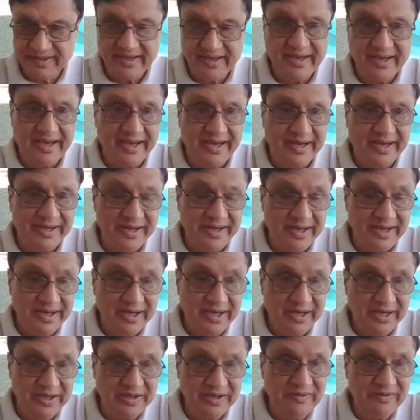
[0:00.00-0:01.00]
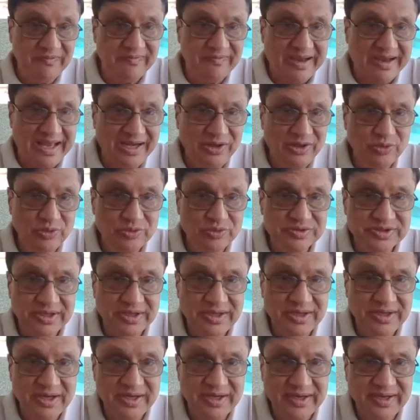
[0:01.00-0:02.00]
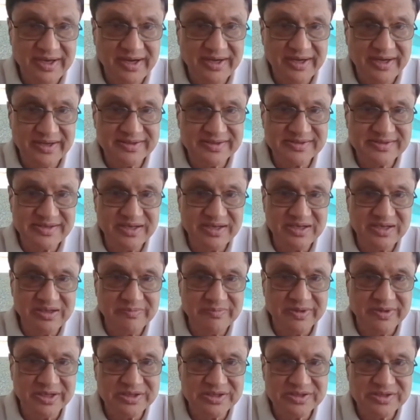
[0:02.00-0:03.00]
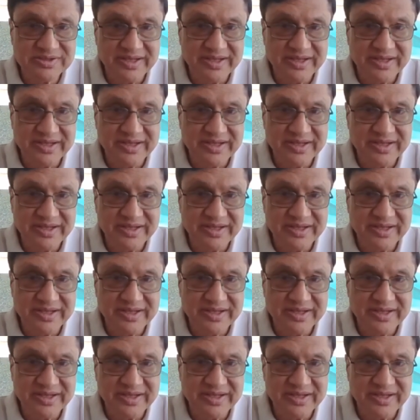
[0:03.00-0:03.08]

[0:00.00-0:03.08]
And negative values indicate disagreements,